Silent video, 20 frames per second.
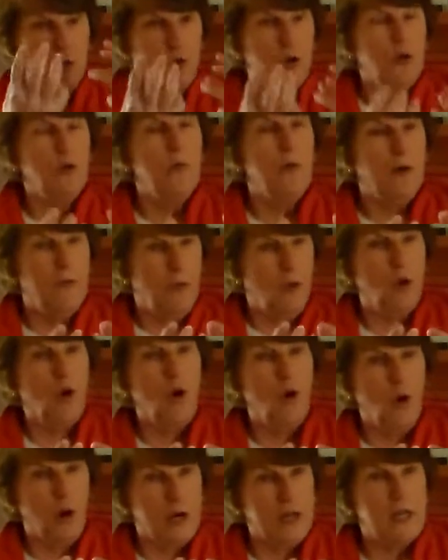group of
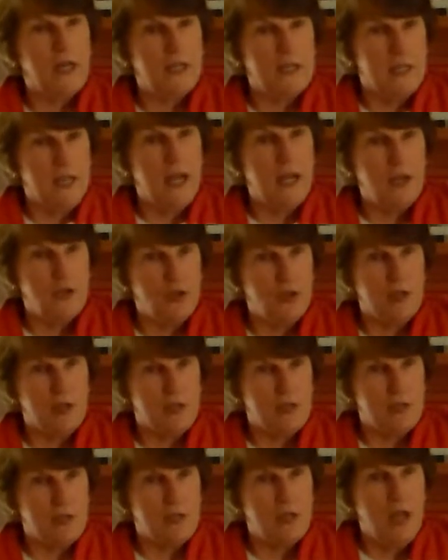
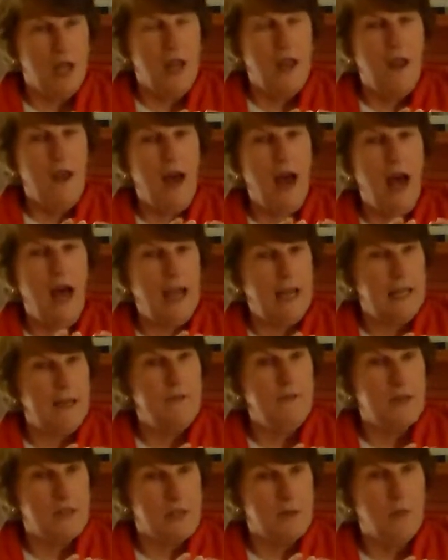organizations,
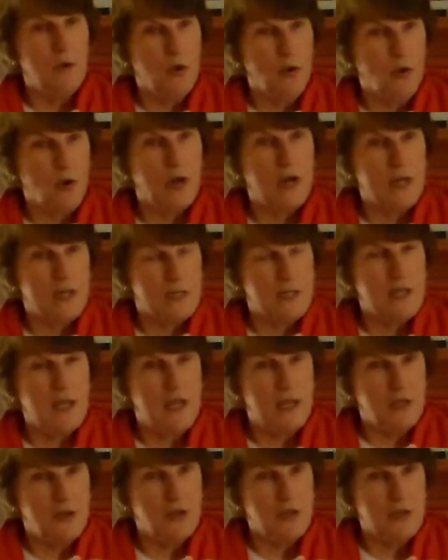highly visible
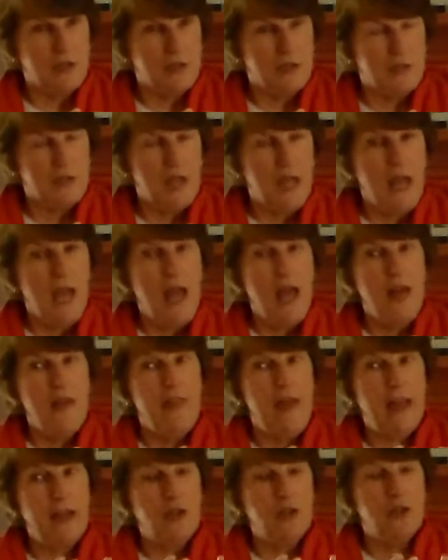organizations,
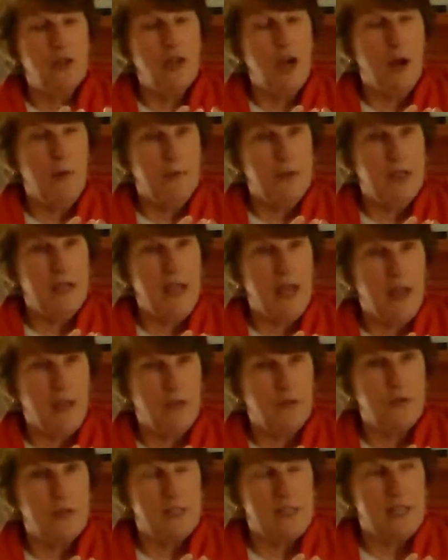that could come
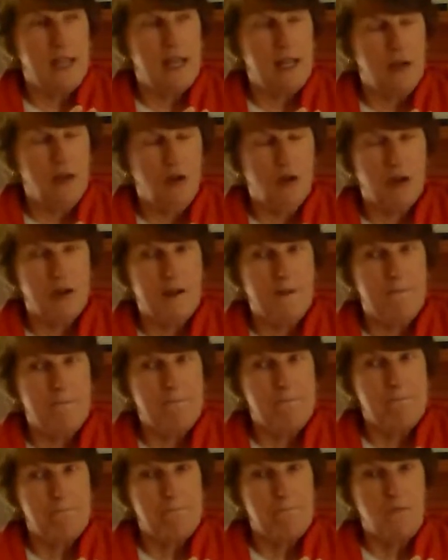together and say, look,
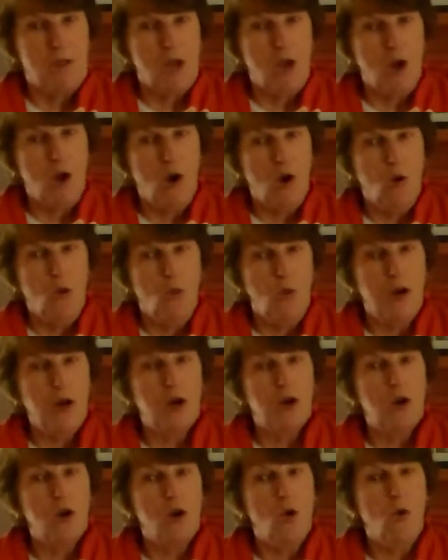
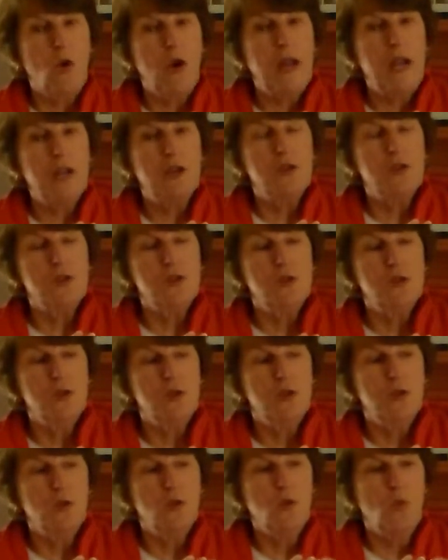we're going
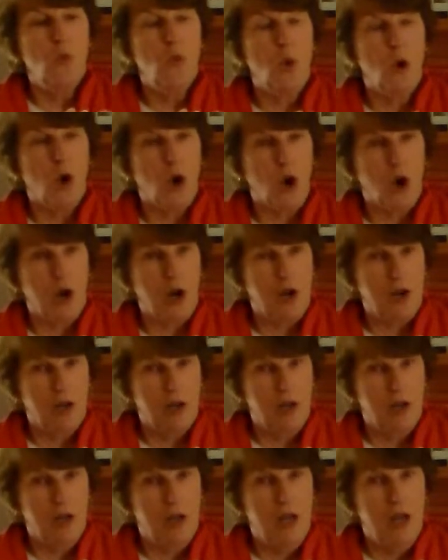to work.
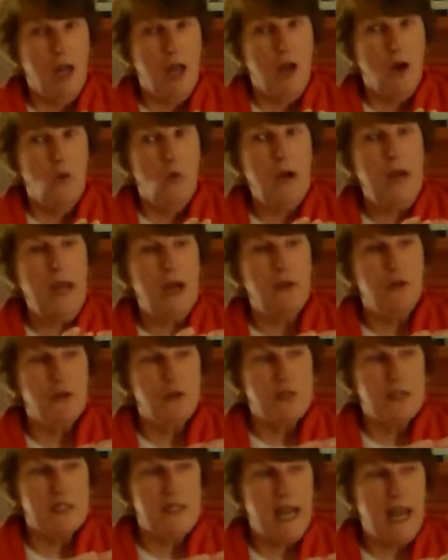We
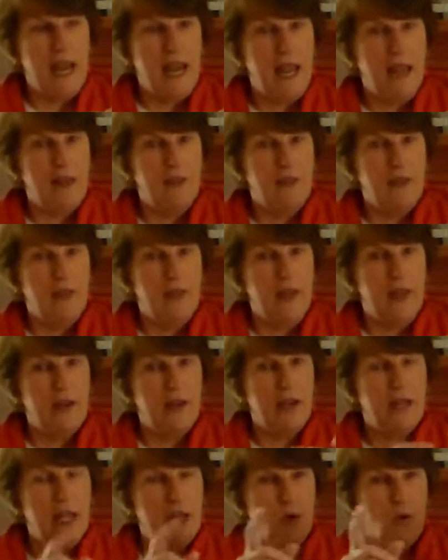understand
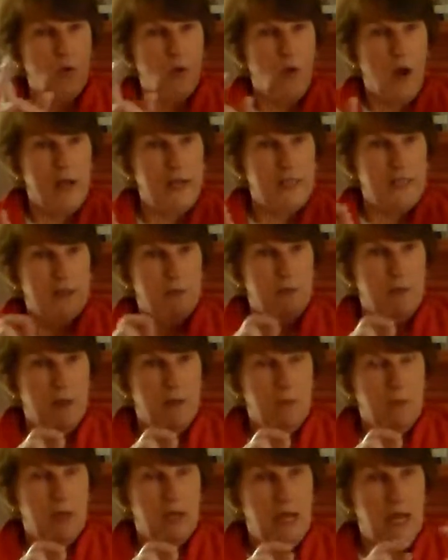that an Equal Rights
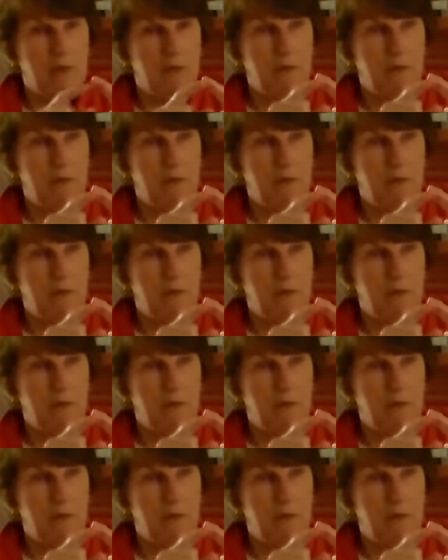Amendment